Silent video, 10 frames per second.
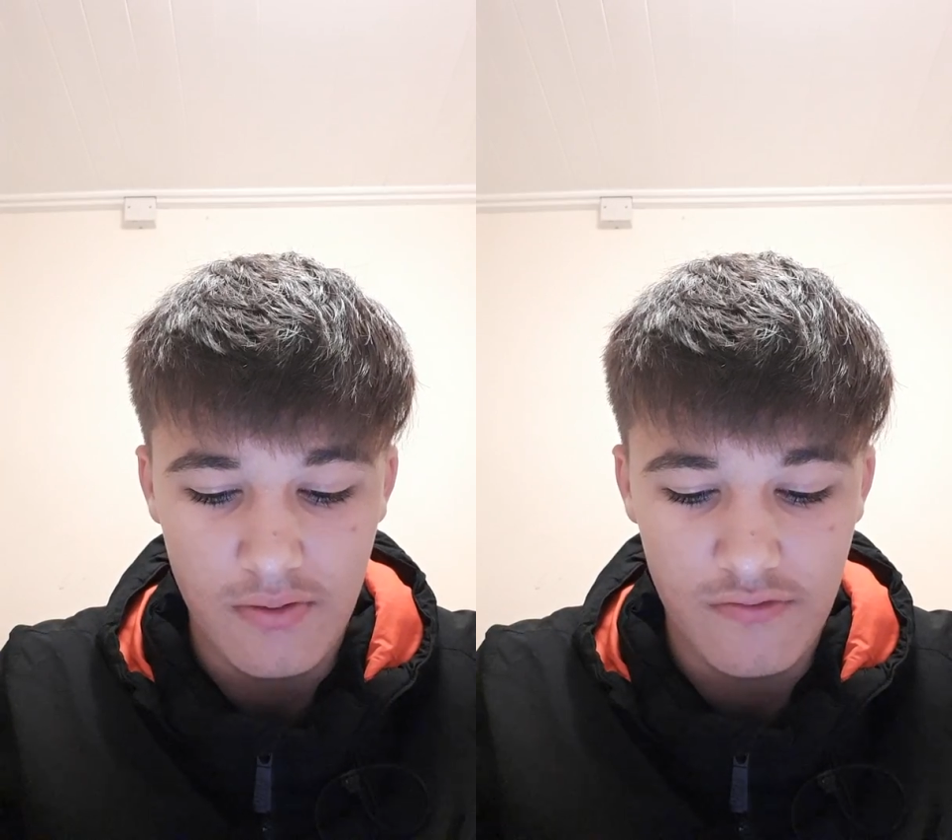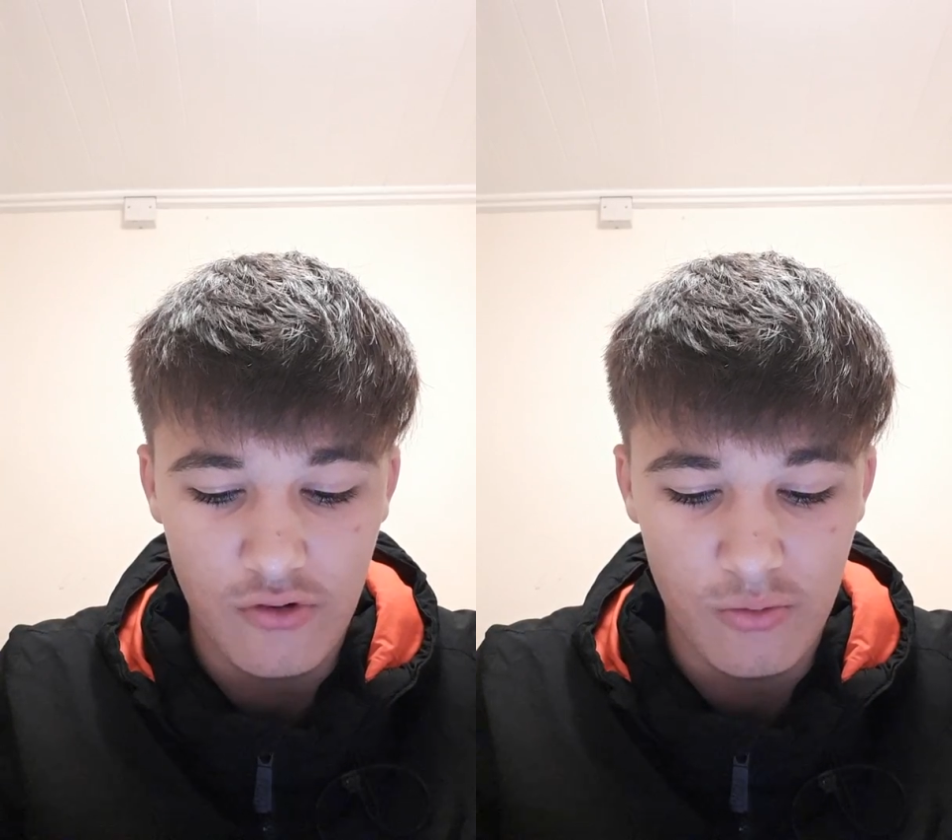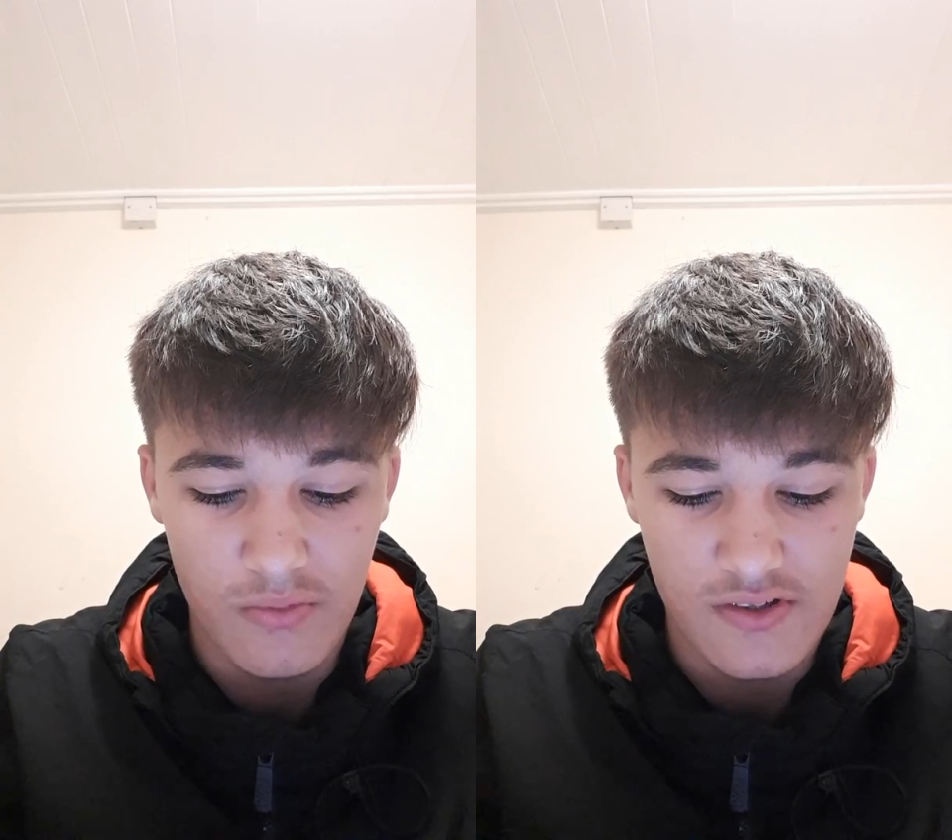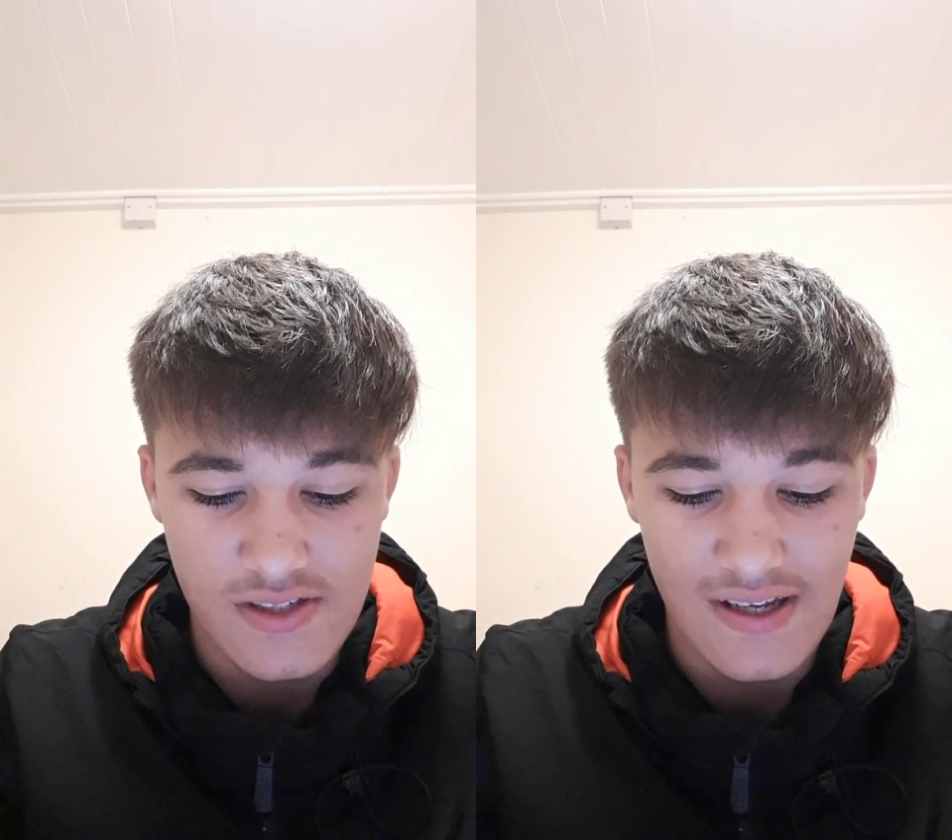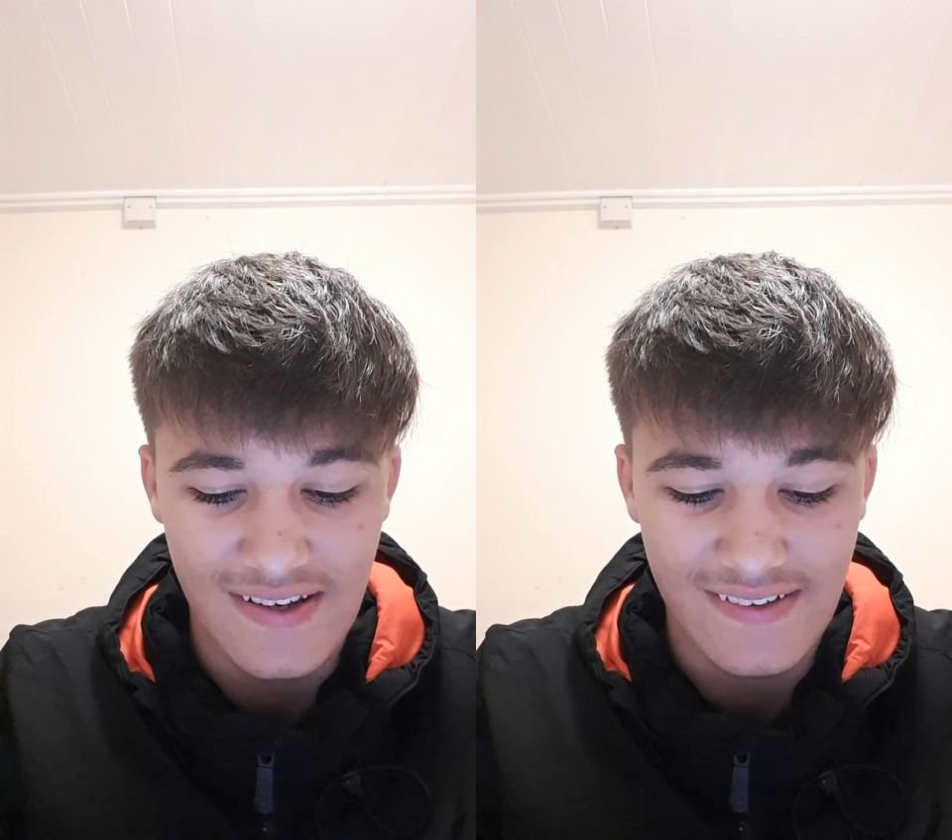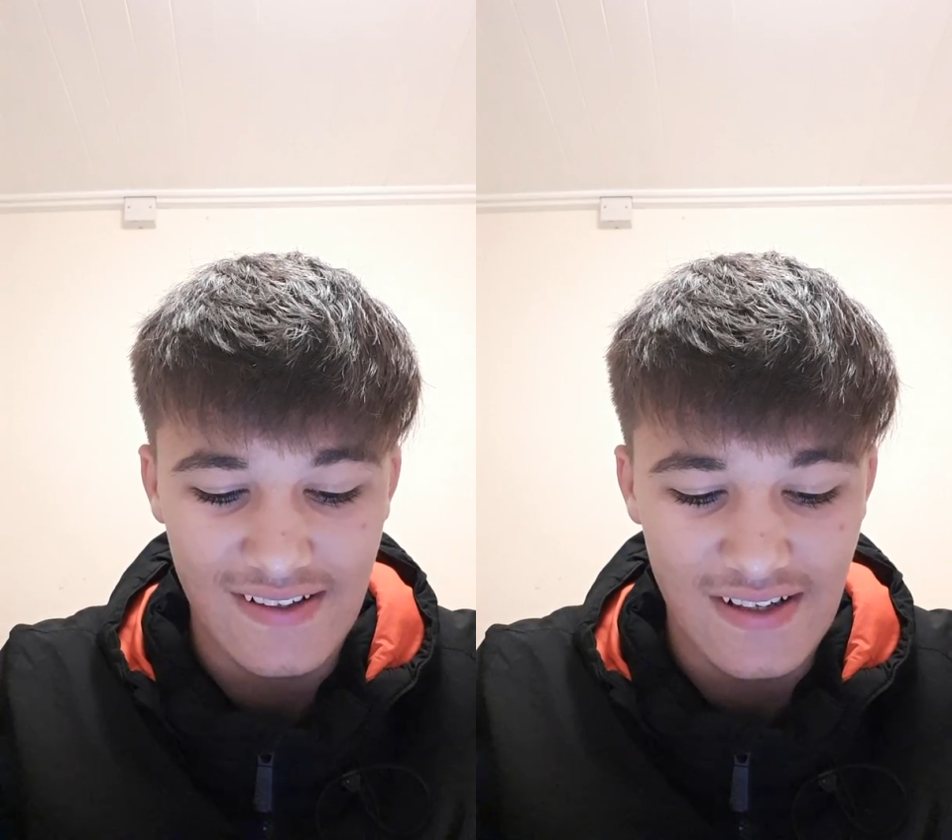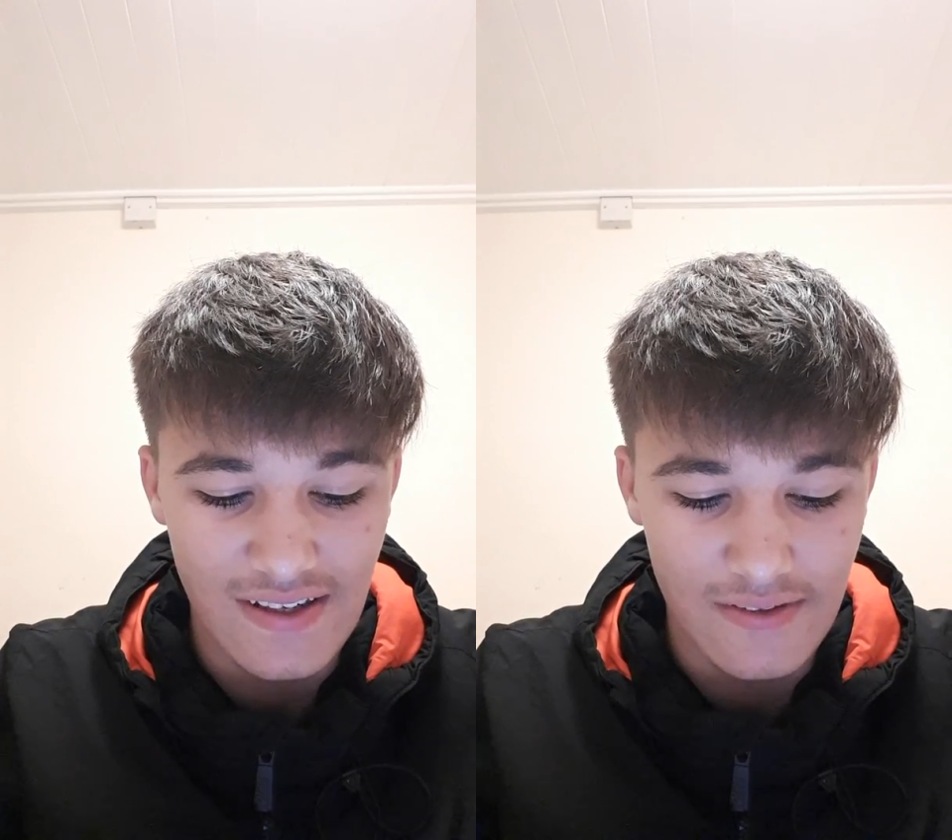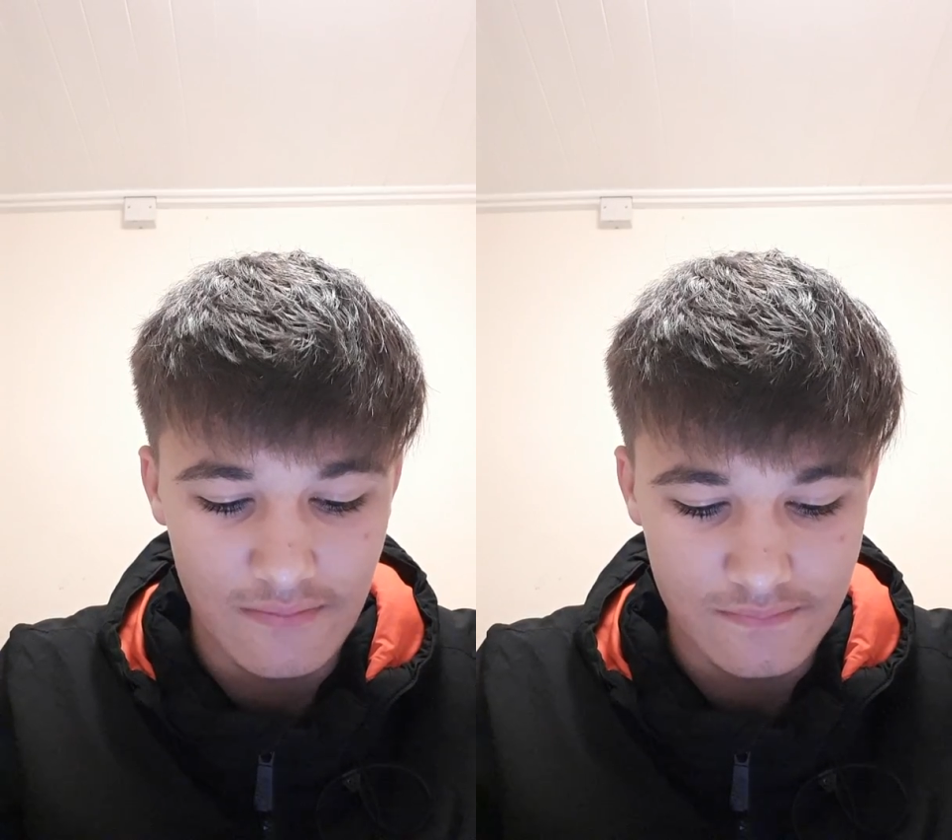Performance and Elite.